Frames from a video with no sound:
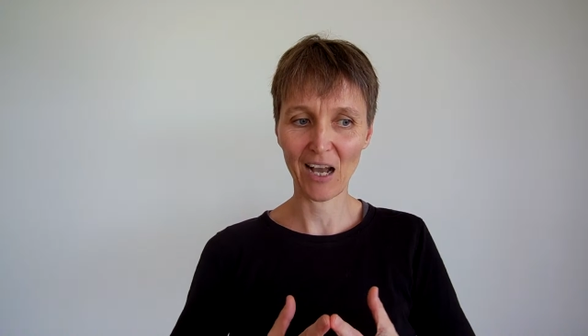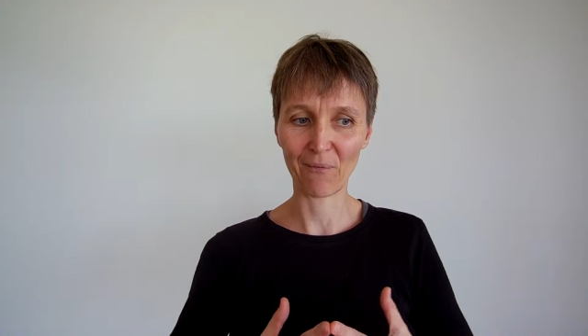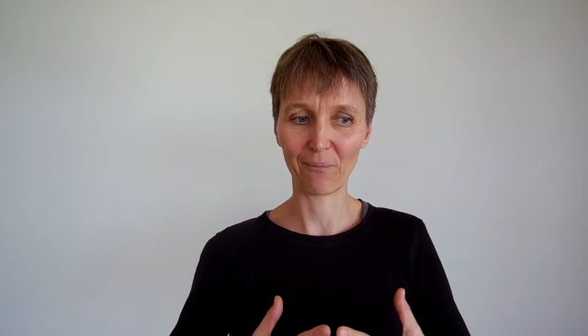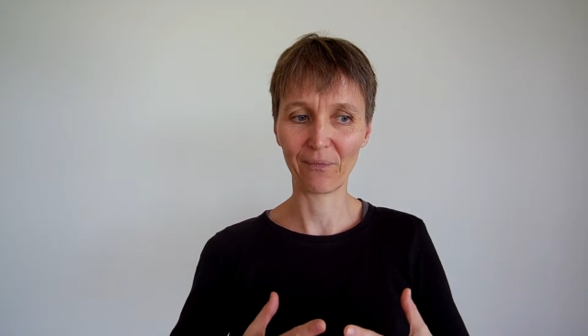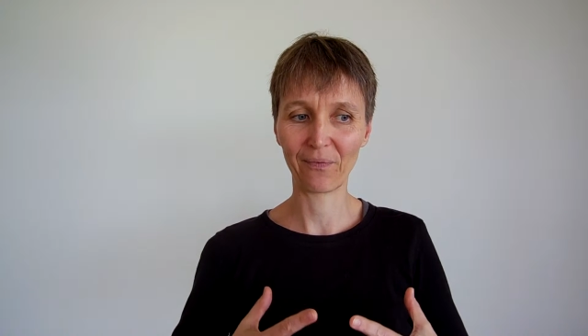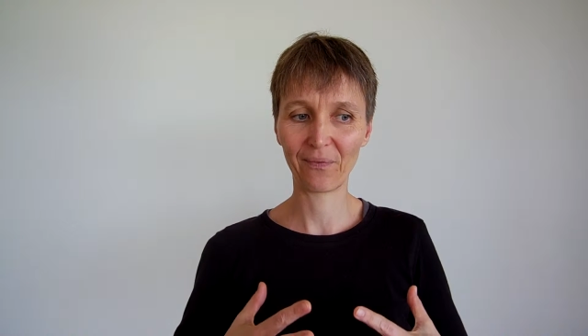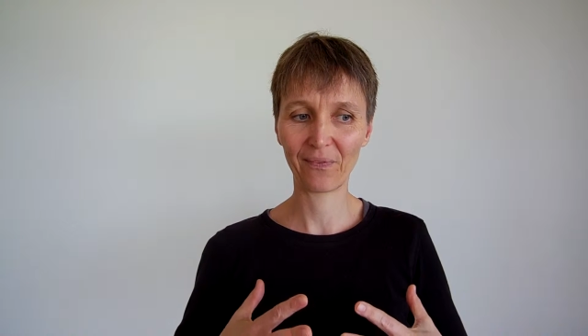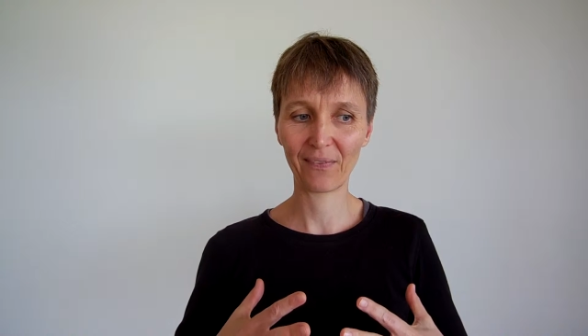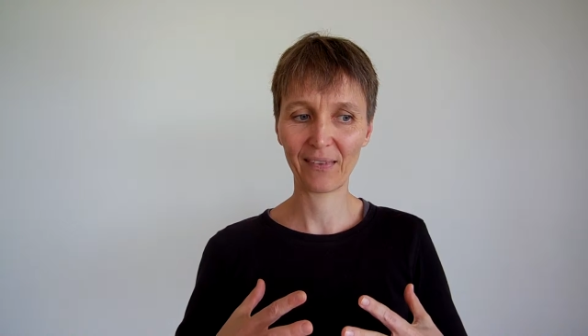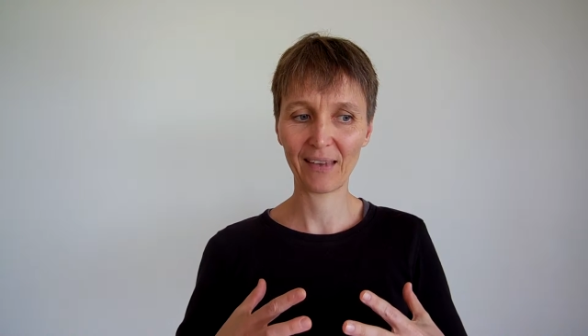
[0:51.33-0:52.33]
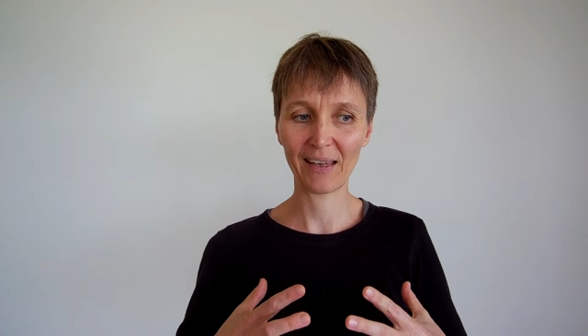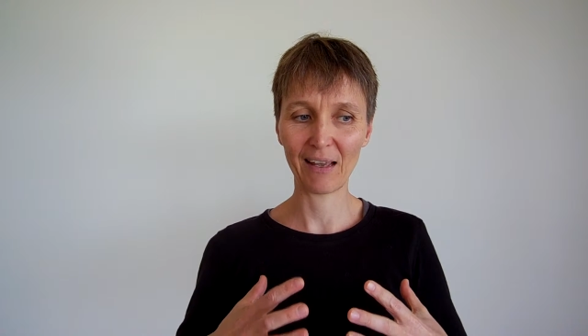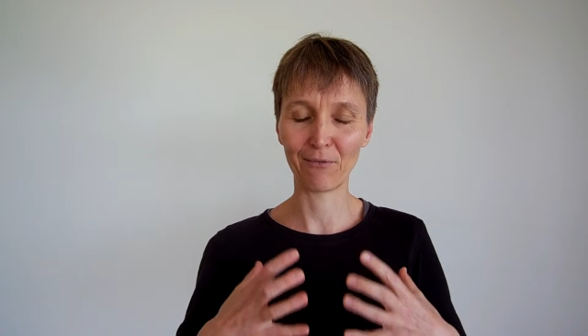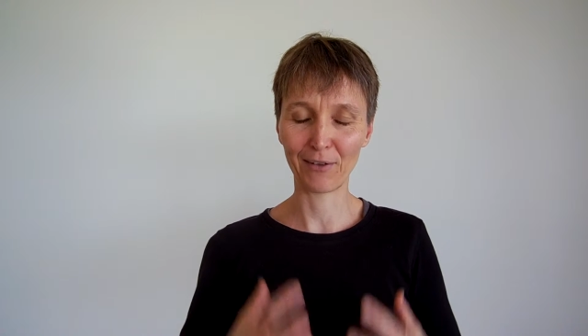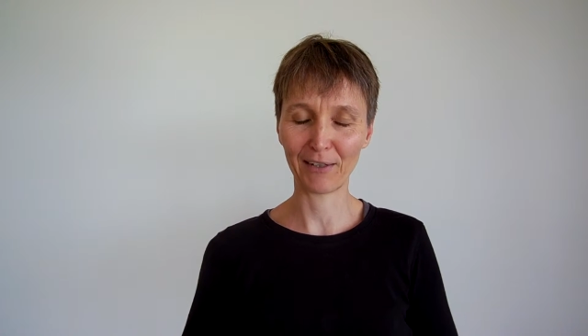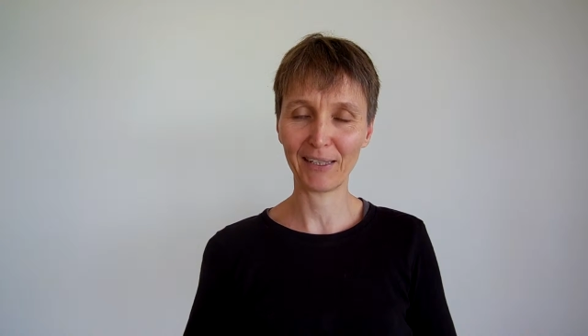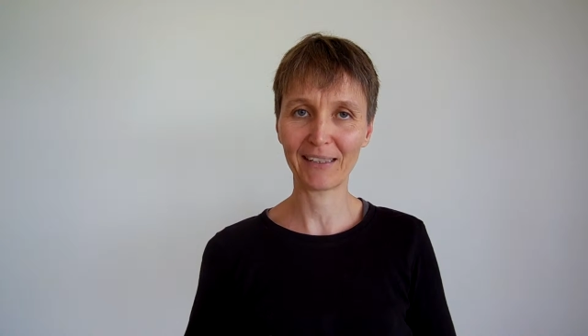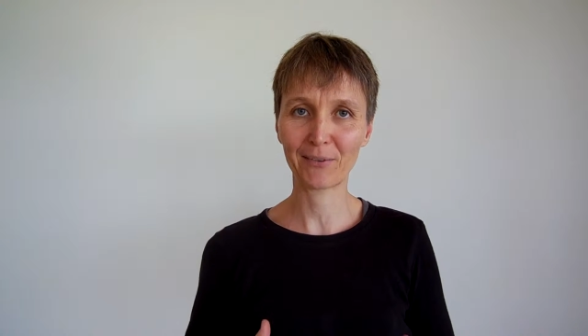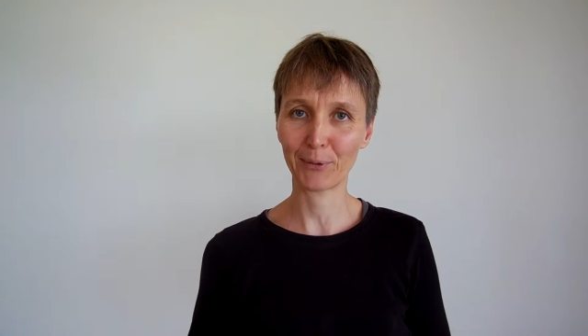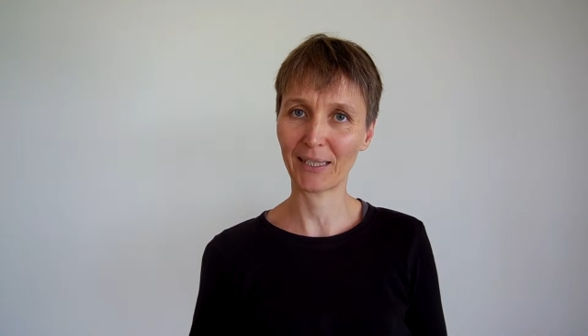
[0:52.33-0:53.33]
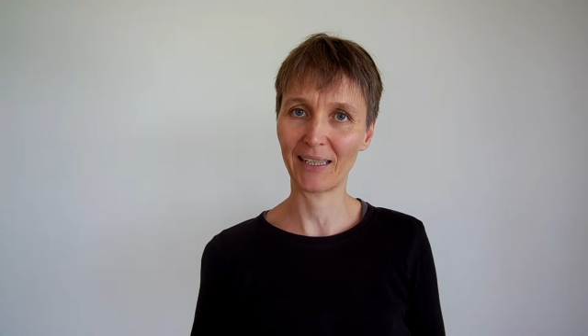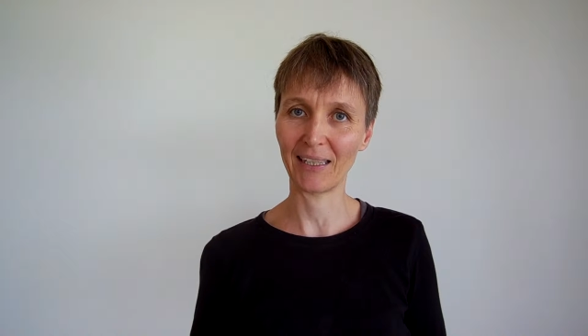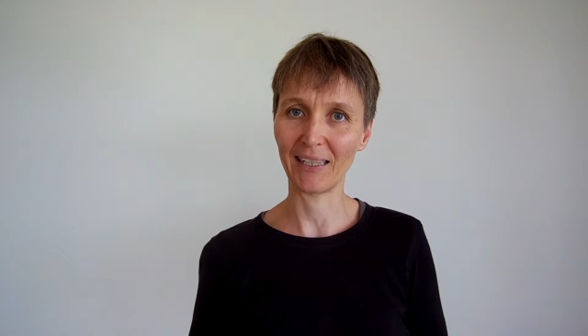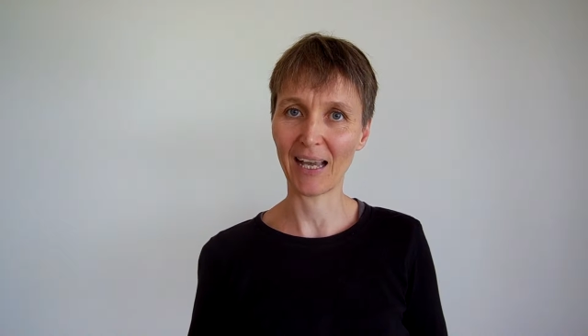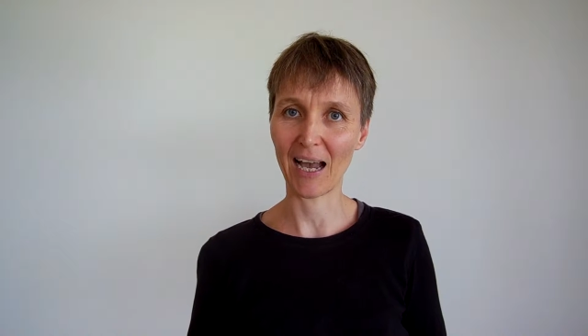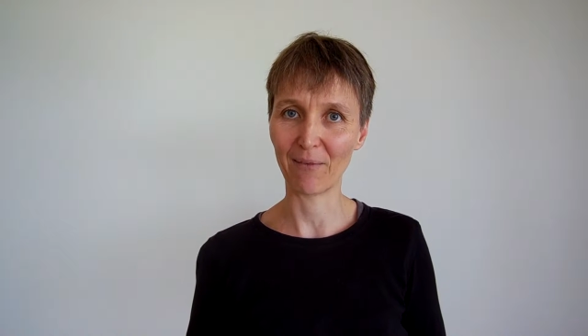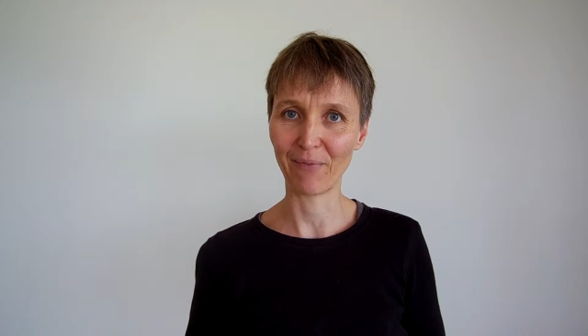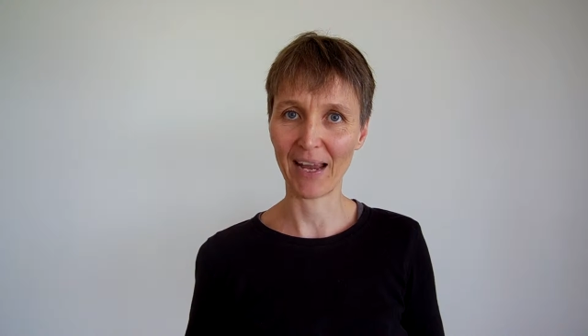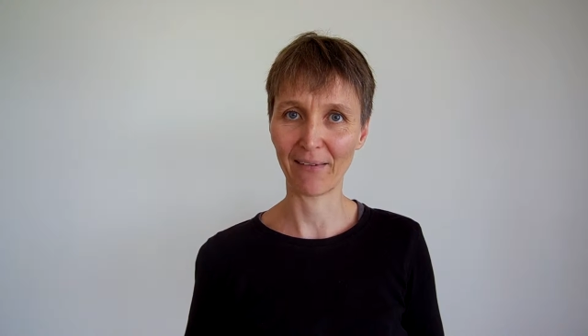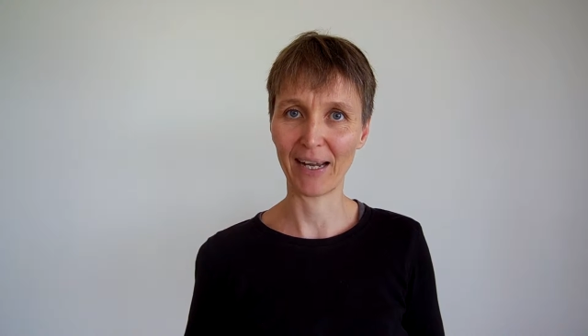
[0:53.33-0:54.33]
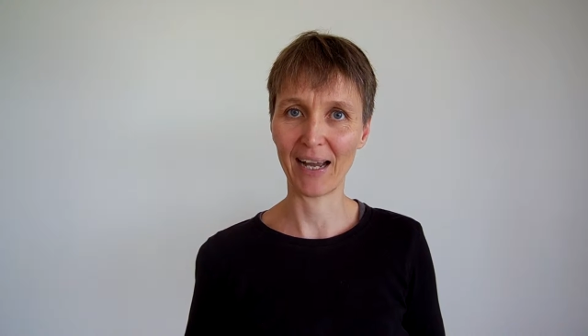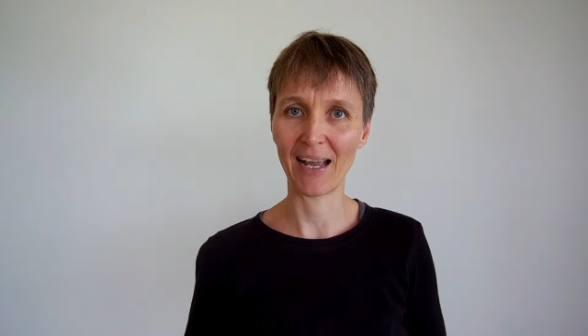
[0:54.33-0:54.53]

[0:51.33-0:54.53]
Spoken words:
a very tricky area,